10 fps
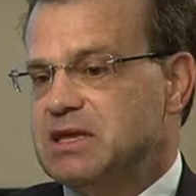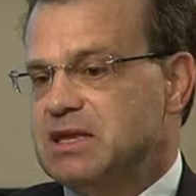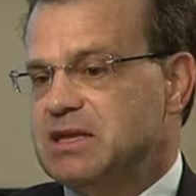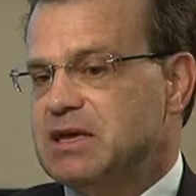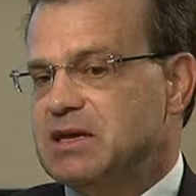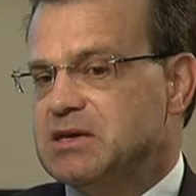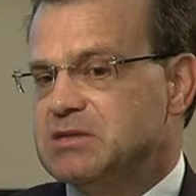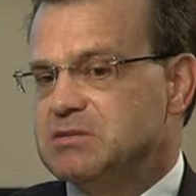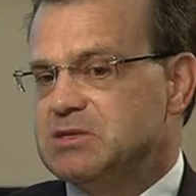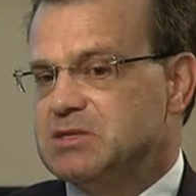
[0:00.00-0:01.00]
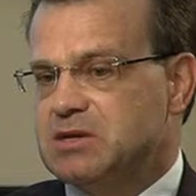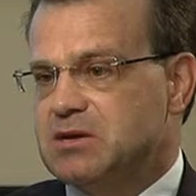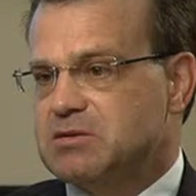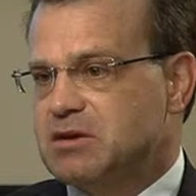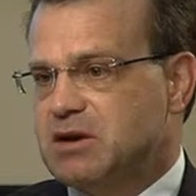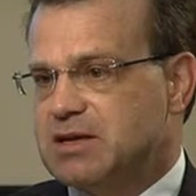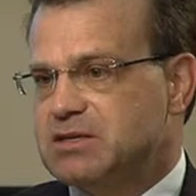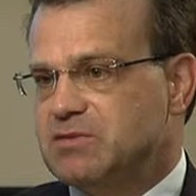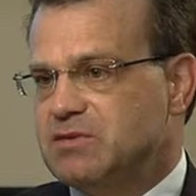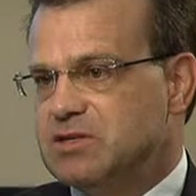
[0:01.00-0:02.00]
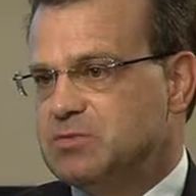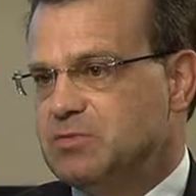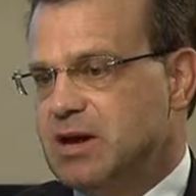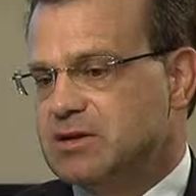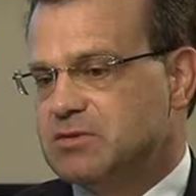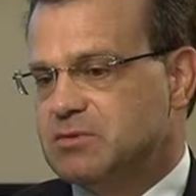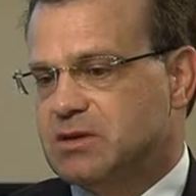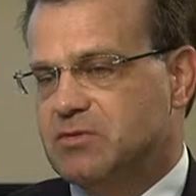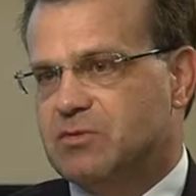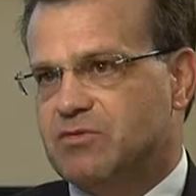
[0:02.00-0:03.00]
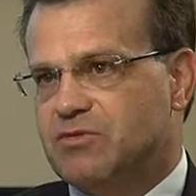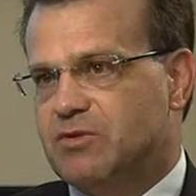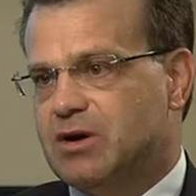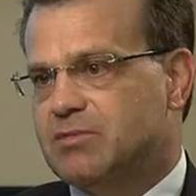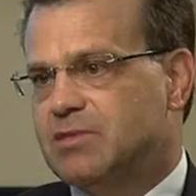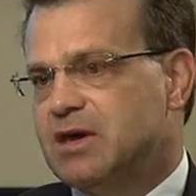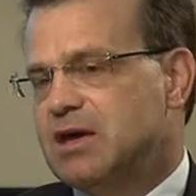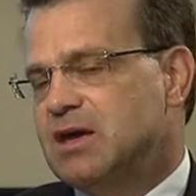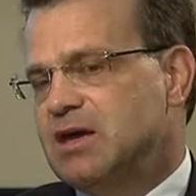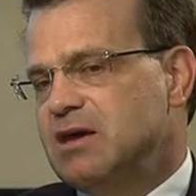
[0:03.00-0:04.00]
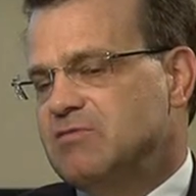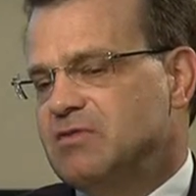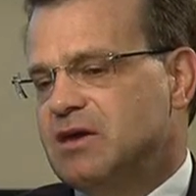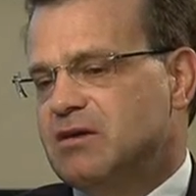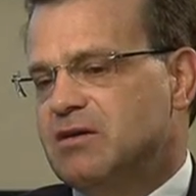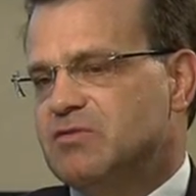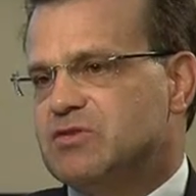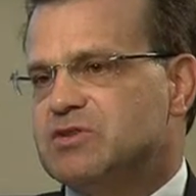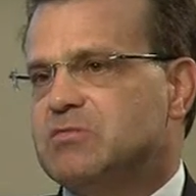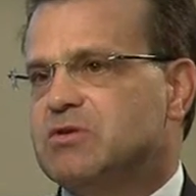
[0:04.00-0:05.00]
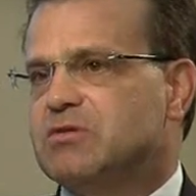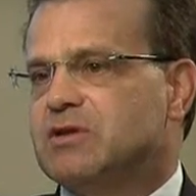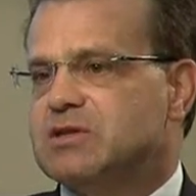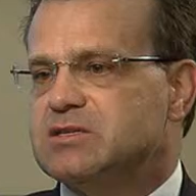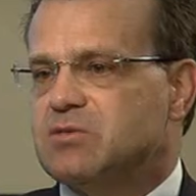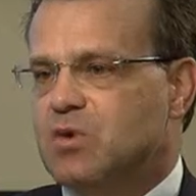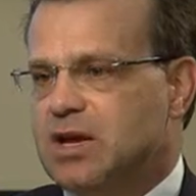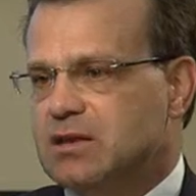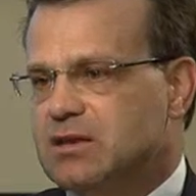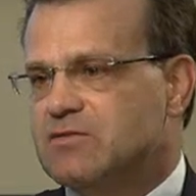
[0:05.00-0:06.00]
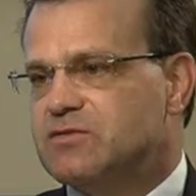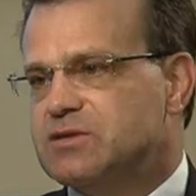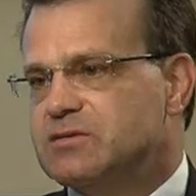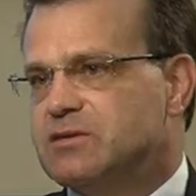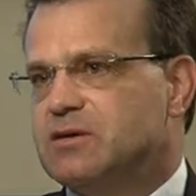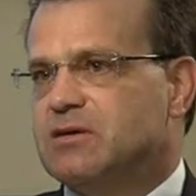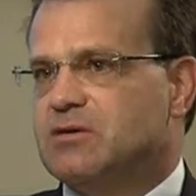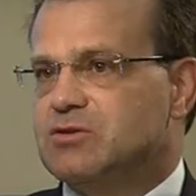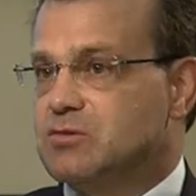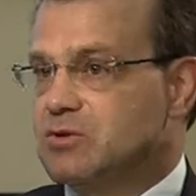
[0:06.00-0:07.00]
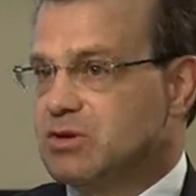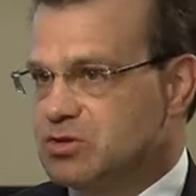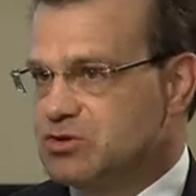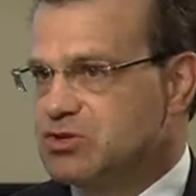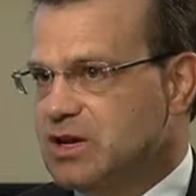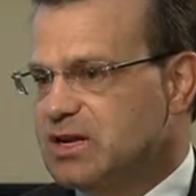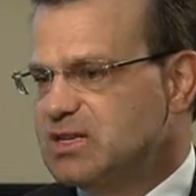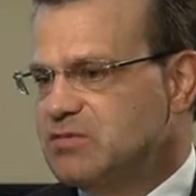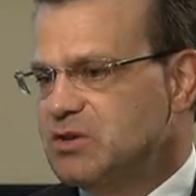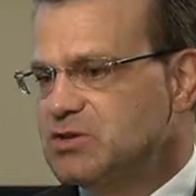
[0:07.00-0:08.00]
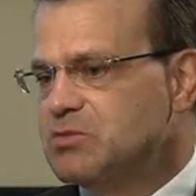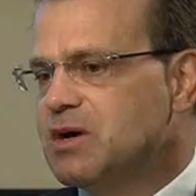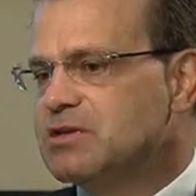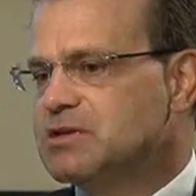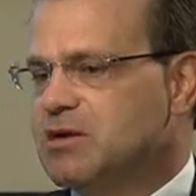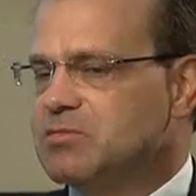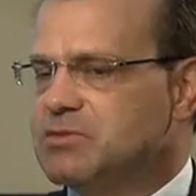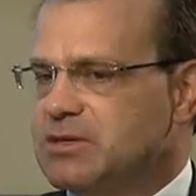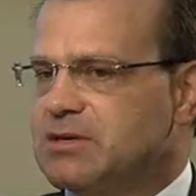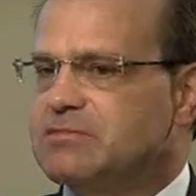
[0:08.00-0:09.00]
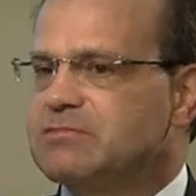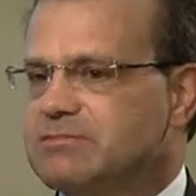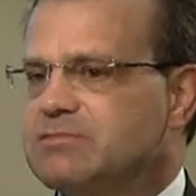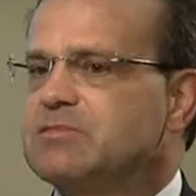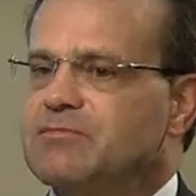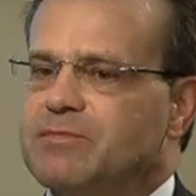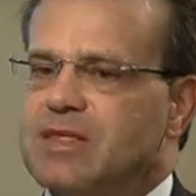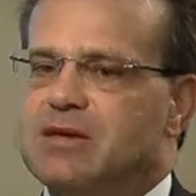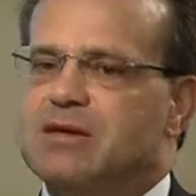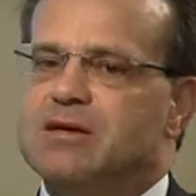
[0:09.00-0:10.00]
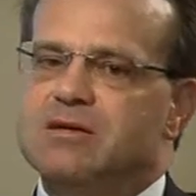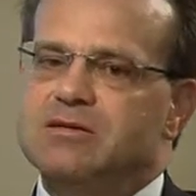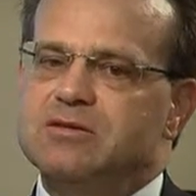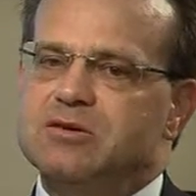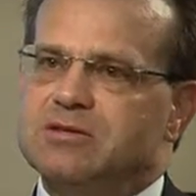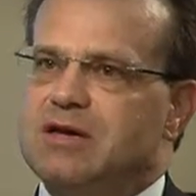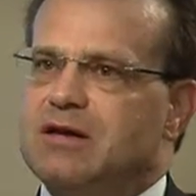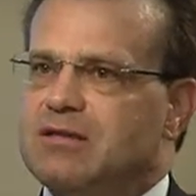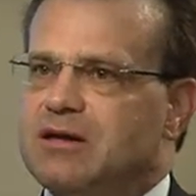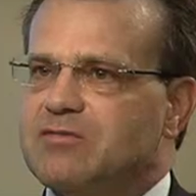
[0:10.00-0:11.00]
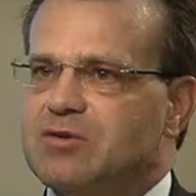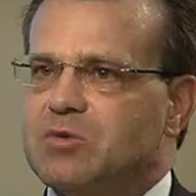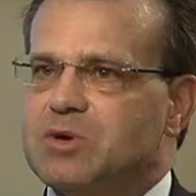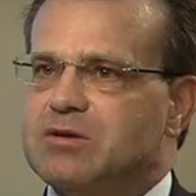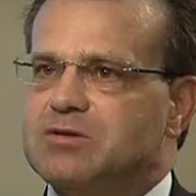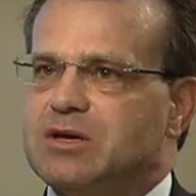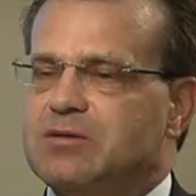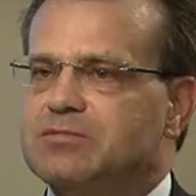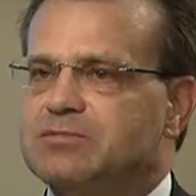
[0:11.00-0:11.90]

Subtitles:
then they can start their activities back to what they were before. If there's someone who likes to weight lift or do real exertional activities, we might tell them to tone down on that for a week or so.